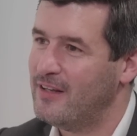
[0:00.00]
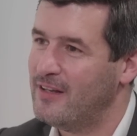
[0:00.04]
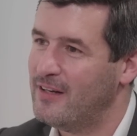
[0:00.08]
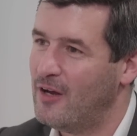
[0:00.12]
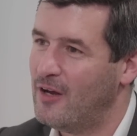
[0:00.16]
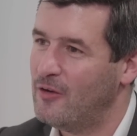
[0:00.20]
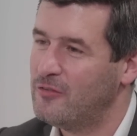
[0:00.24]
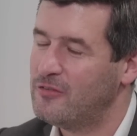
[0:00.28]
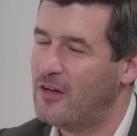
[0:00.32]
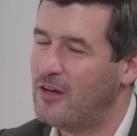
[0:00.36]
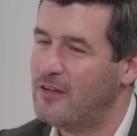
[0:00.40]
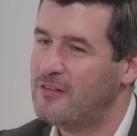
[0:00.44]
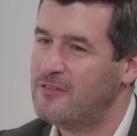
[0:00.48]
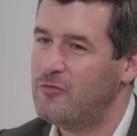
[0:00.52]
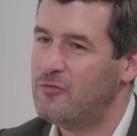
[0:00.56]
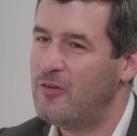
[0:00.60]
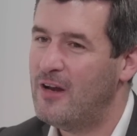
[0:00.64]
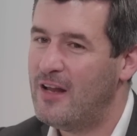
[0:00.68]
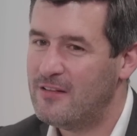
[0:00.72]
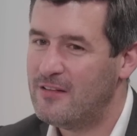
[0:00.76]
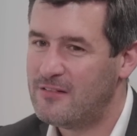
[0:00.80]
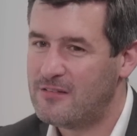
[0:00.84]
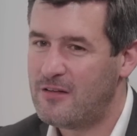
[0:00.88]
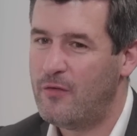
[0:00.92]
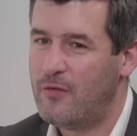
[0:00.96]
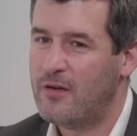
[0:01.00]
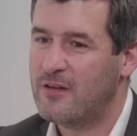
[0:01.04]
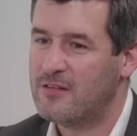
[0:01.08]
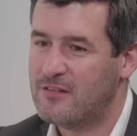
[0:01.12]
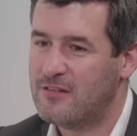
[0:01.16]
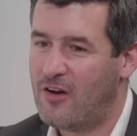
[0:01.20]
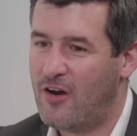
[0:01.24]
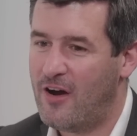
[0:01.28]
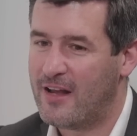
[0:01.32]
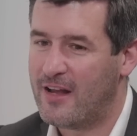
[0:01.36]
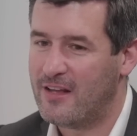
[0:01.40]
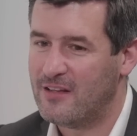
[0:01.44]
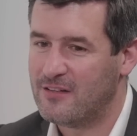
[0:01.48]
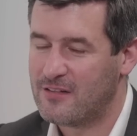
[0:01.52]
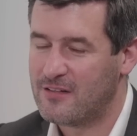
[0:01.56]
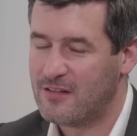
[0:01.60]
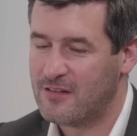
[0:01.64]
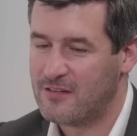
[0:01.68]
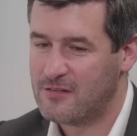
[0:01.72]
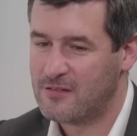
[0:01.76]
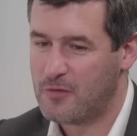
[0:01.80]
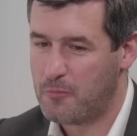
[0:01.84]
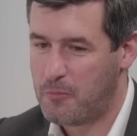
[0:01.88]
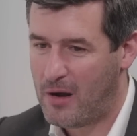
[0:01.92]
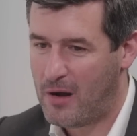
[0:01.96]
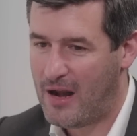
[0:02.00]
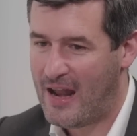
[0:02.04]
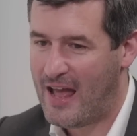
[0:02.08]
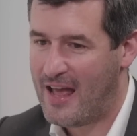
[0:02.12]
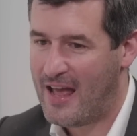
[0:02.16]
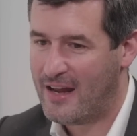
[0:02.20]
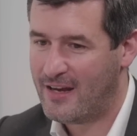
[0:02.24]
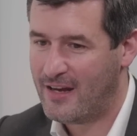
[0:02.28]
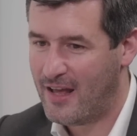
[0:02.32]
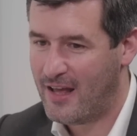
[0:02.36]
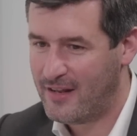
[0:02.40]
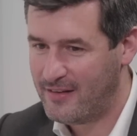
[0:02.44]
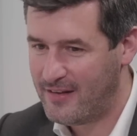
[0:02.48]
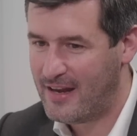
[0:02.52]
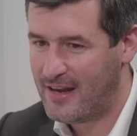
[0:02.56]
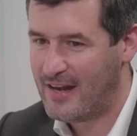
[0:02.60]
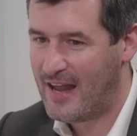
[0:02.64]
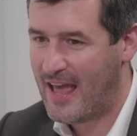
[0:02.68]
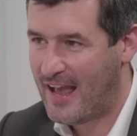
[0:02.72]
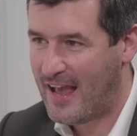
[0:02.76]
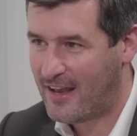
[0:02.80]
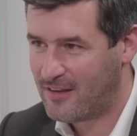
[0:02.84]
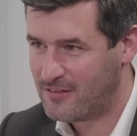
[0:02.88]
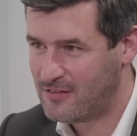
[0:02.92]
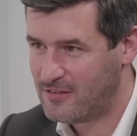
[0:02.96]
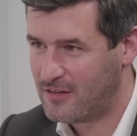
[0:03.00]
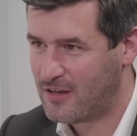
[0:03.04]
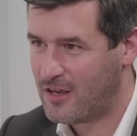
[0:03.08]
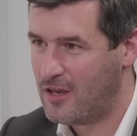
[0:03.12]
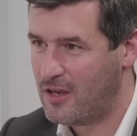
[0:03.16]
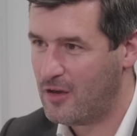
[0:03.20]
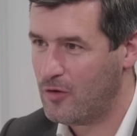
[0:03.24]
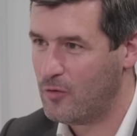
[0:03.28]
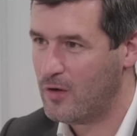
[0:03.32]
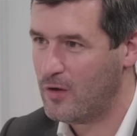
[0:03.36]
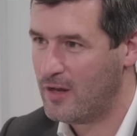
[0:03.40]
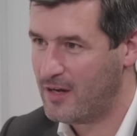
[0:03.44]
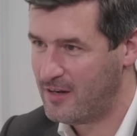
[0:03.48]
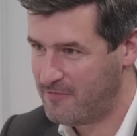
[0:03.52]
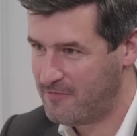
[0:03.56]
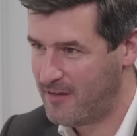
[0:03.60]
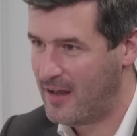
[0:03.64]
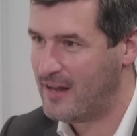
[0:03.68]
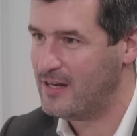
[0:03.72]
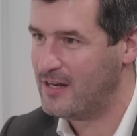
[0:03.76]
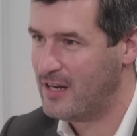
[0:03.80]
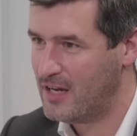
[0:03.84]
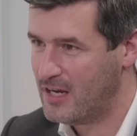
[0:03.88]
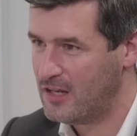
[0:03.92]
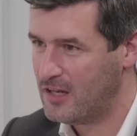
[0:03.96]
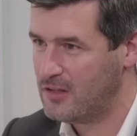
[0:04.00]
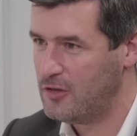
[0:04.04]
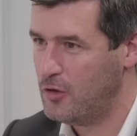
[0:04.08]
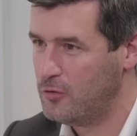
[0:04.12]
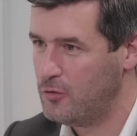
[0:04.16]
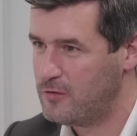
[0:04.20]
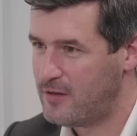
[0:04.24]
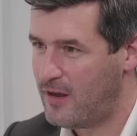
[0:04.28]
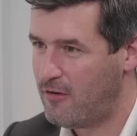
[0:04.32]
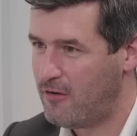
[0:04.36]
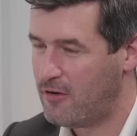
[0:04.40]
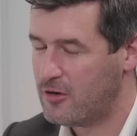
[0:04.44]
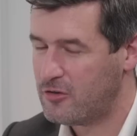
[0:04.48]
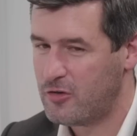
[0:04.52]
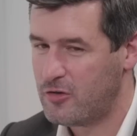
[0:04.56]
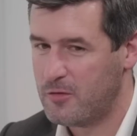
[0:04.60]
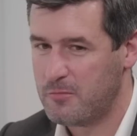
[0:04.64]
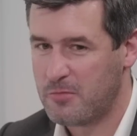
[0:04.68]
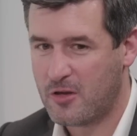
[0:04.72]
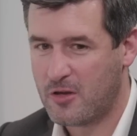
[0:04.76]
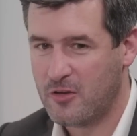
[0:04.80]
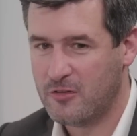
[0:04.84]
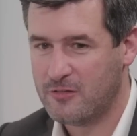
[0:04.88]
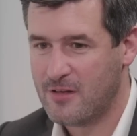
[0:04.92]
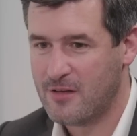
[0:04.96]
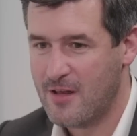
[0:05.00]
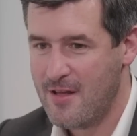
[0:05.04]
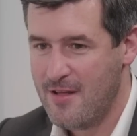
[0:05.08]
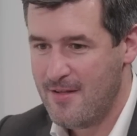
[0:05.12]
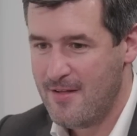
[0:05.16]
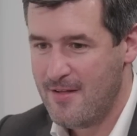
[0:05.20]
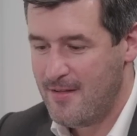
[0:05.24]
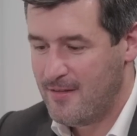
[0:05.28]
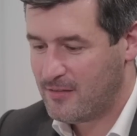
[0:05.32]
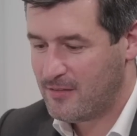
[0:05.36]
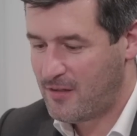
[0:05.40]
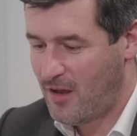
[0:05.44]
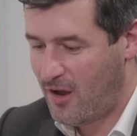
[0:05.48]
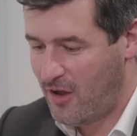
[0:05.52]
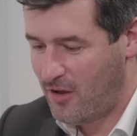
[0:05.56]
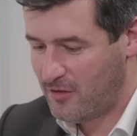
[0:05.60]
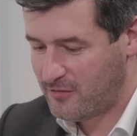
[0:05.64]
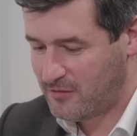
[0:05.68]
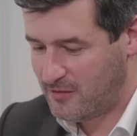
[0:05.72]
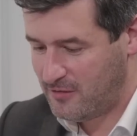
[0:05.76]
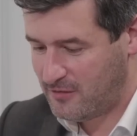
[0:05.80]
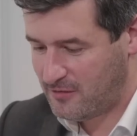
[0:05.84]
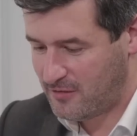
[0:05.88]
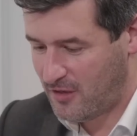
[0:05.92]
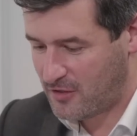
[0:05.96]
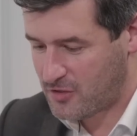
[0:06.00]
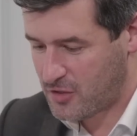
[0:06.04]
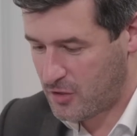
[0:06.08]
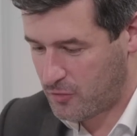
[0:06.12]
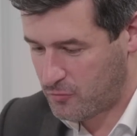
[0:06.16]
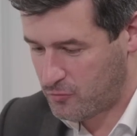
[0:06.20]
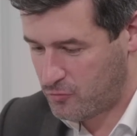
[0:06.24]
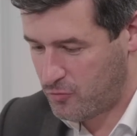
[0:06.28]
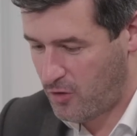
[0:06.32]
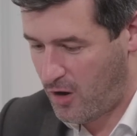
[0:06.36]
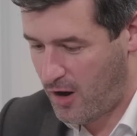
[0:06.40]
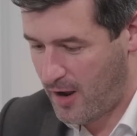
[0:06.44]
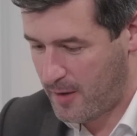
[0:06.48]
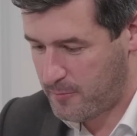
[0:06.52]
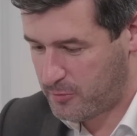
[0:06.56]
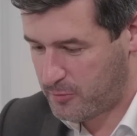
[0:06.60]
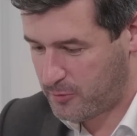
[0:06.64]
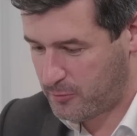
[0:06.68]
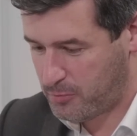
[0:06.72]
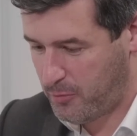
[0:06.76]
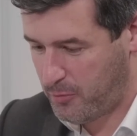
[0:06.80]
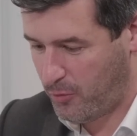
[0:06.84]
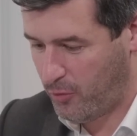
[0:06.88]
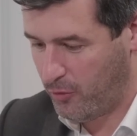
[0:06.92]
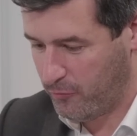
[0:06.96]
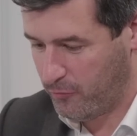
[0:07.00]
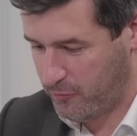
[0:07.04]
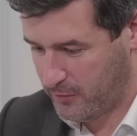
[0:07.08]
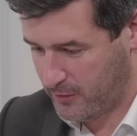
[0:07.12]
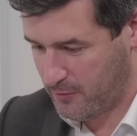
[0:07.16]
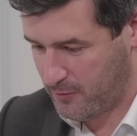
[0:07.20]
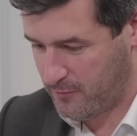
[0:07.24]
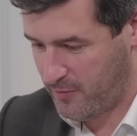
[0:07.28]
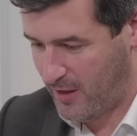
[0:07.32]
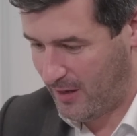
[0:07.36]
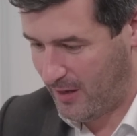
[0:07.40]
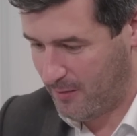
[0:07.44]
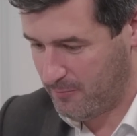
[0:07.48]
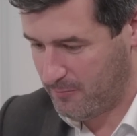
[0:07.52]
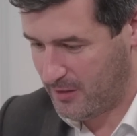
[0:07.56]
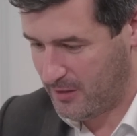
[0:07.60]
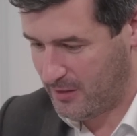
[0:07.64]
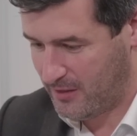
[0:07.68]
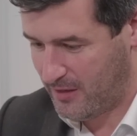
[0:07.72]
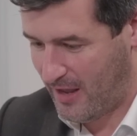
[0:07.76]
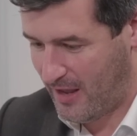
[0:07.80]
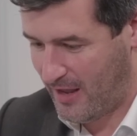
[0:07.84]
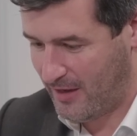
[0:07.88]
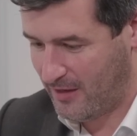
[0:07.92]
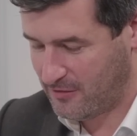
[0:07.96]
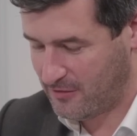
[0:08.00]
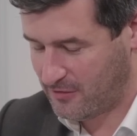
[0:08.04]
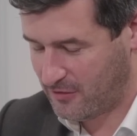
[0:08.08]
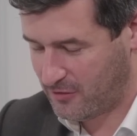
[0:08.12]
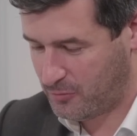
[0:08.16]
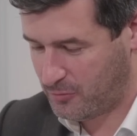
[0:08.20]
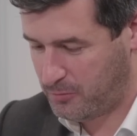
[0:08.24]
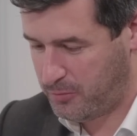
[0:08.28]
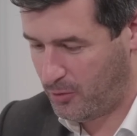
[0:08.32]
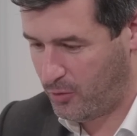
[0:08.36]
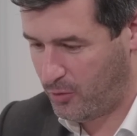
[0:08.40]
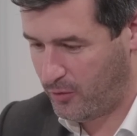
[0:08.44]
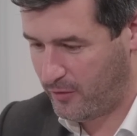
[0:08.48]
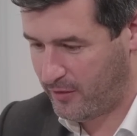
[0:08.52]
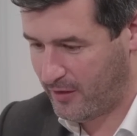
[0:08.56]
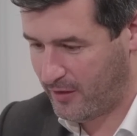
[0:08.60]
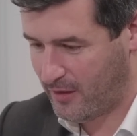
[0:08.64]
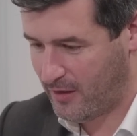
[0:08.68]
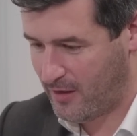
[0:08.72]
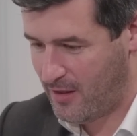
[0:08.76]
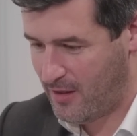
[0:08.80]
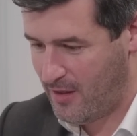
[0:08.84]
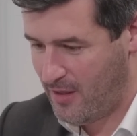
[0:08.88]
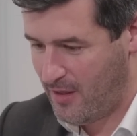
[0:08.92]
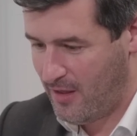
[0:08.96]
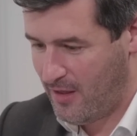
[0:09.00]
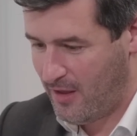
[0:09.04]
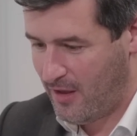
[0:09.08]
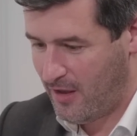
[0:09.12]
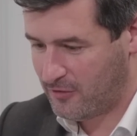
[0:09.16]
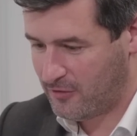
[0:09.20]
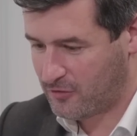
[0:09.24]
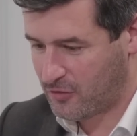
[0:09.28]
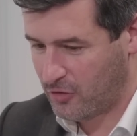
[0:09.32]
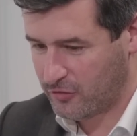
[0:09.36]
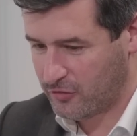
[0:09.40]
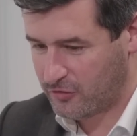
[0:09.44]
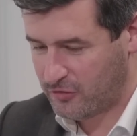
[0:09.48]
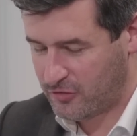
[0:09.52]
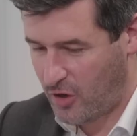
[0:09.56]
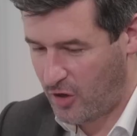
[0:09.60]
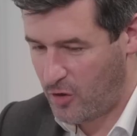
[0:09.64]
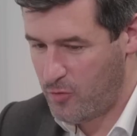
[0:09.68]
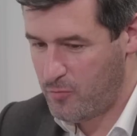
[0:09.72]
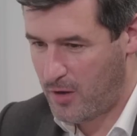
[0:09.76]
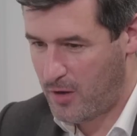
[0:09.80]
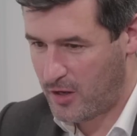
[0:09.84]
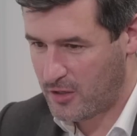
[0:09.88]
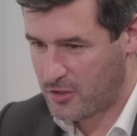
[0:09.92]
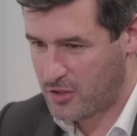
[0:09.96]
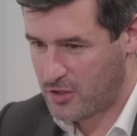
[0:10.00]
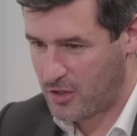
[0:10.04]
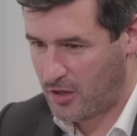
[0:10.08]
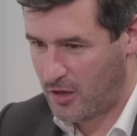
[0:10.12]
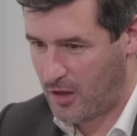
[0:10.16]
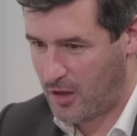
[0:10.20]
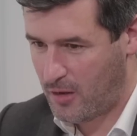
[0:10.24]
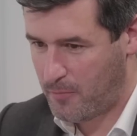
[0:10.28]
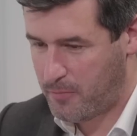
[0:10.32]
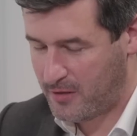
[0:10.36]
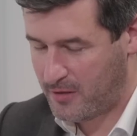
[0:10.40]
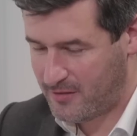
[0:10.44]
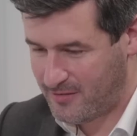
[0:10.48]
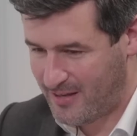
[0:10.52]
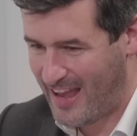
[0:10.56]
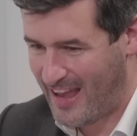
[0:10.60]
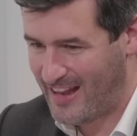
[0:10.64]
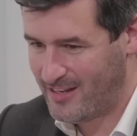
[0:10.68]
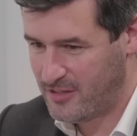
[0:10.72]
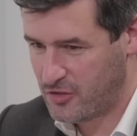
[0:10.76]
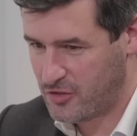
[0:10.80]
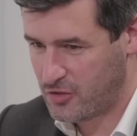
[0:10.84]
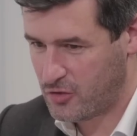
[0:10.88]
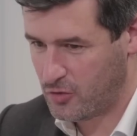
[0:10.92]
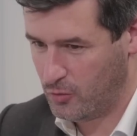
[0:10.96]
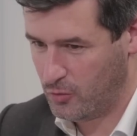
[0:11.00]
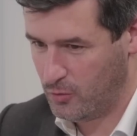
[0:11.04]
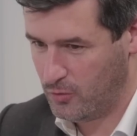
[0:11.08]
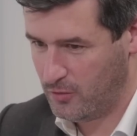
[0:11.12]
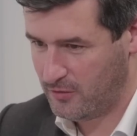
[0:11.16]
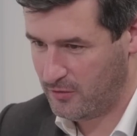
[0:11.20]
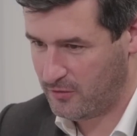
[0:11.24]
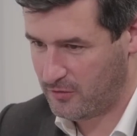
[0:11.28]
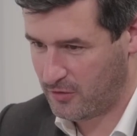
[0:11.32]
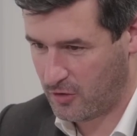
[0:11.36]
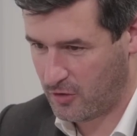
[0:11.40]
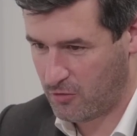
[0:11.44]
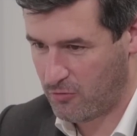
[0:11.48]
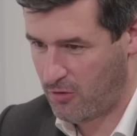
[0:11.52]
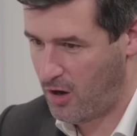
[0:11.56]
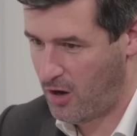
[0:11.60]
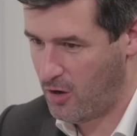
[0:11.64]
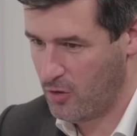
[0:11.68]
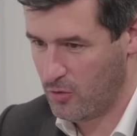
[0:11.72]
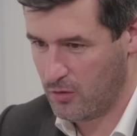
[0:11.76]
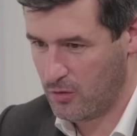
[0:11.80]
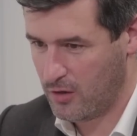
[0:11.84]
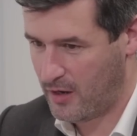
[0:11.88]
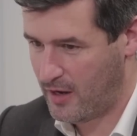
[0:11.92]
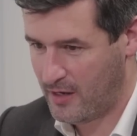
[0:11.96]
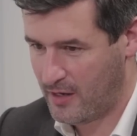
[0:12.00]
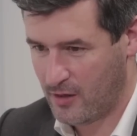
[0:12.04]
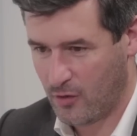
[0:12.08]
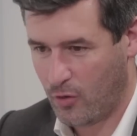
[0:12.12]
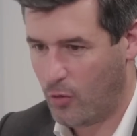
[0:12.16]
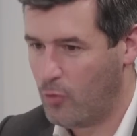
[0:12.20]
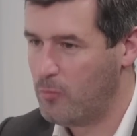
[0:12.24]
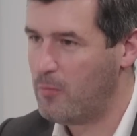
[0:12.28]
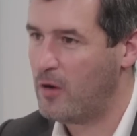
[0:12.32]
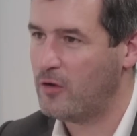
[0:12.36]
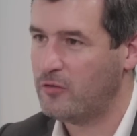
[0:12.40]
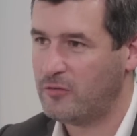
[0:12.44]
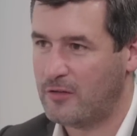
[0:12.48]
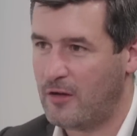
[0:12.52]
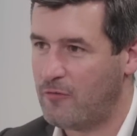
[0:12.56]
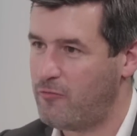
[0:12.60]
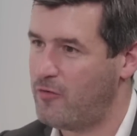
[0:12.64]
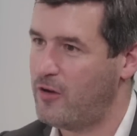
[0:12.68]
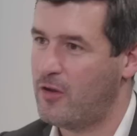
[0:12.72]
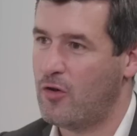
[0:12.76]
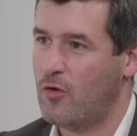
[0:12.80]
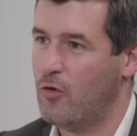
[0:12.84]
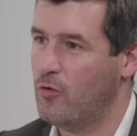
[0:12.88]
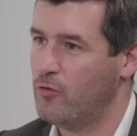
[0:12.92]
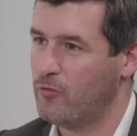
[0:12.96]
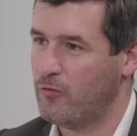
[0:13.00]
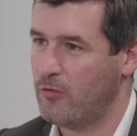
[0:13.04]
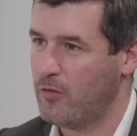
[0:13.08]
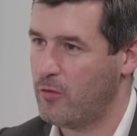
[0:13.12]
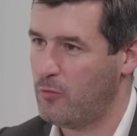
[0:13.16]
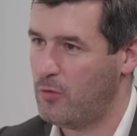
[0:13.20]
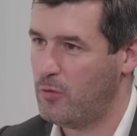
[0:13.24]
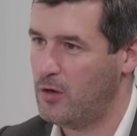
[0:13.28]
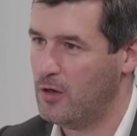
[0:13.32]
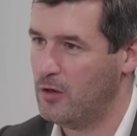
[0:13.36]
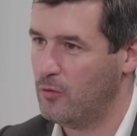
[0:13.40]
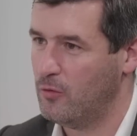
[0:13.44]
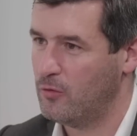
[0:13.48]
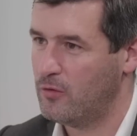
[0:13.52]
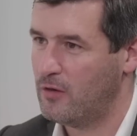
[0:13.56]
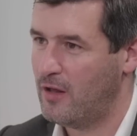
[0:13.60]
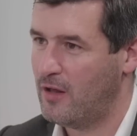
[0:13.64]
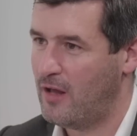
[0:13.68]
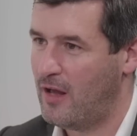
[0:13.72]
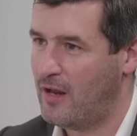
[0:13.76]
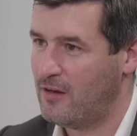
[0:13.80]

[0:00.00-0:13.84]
You know. So it's so exciting to plan and then execute an event in a new territory, because darts is such a ripe sport for development, and it's a sport that has got so much potential to grow in almost every corner of the world,